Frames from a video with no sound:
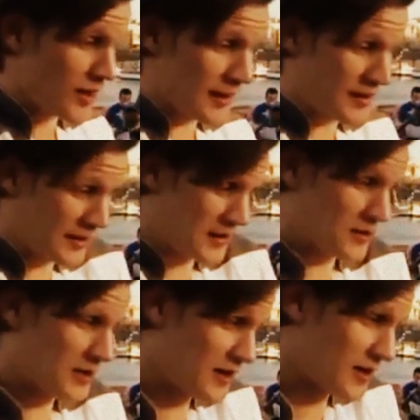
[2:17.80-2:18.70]
Well, I'm handing it
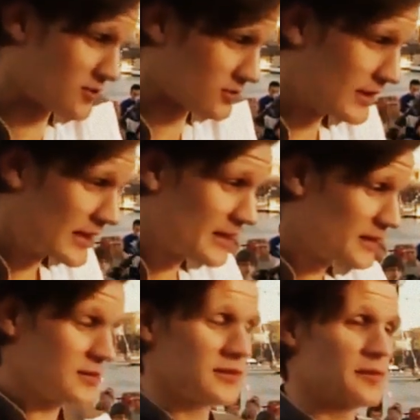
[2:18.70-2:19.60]
to a young girl called Leah,
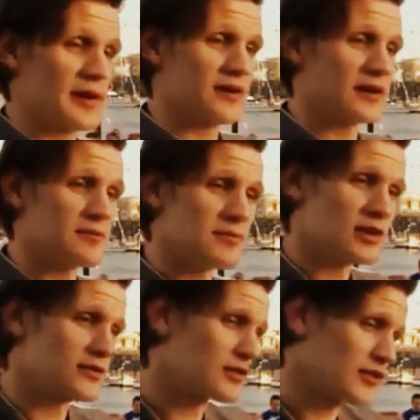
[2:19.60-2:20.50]
who's apparently a
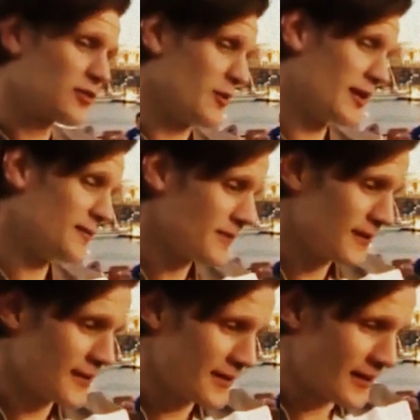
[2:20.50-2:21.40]
marvellous swimmer.
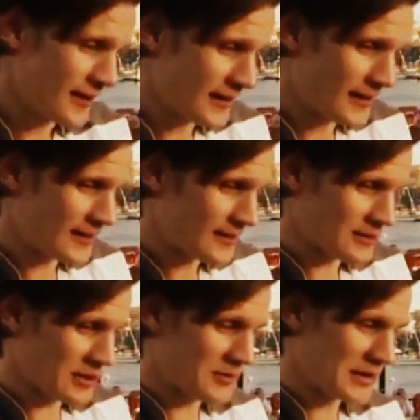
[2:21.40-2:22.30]

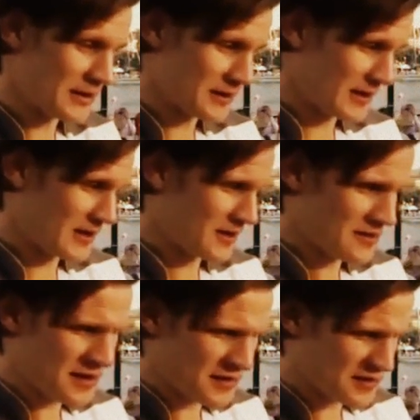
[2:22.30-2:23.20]
So I'll meet young Leah the
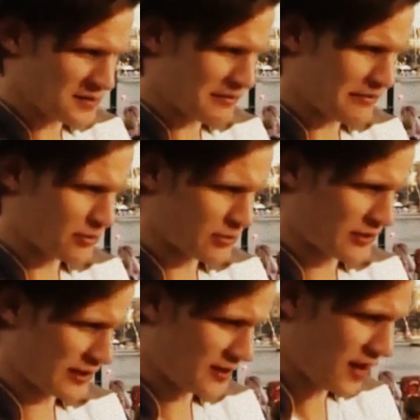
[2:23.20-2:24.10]
other end. I think she's about
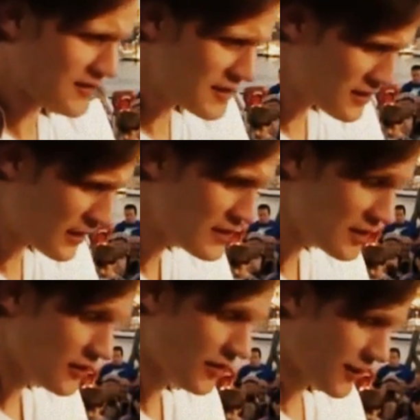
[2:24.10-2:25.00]
14. I think,
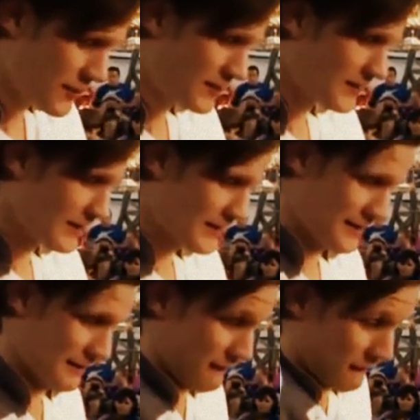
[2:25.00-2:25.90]
you know, I mean,
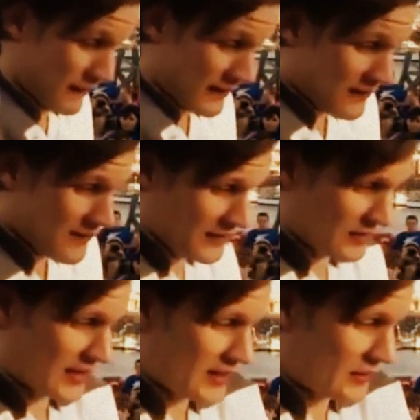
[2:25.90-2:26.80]

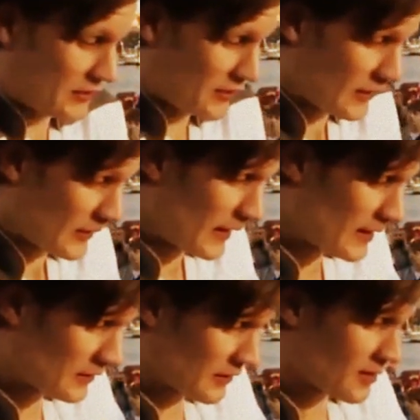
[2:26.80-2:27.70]
that's a case,
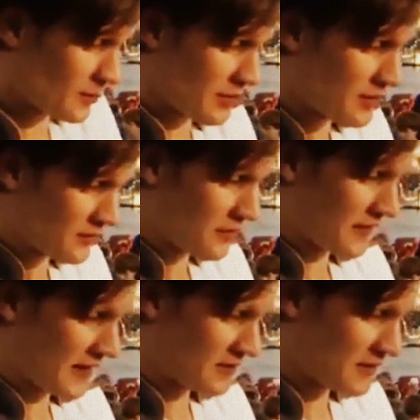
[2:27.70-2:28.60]
an example of the
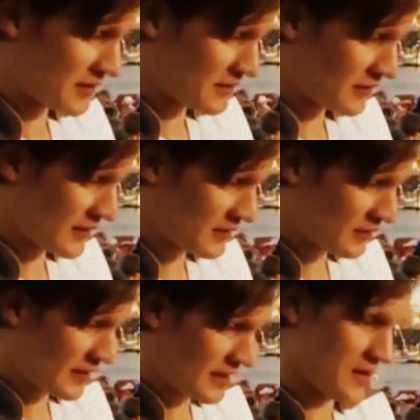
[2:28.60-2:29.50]
fact that
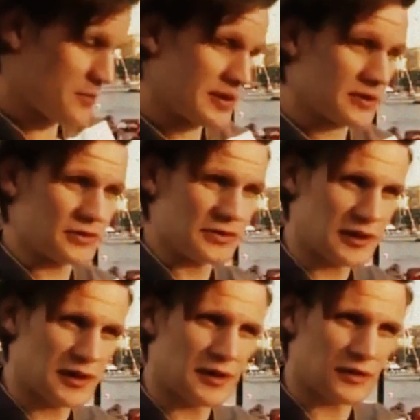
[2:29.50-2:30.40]
it appeals
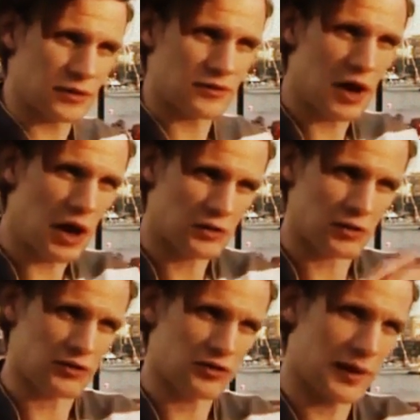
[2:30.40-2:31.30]
to sort of
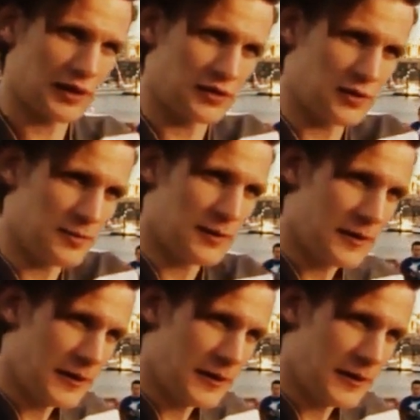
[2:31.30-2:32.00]
across the spectrum.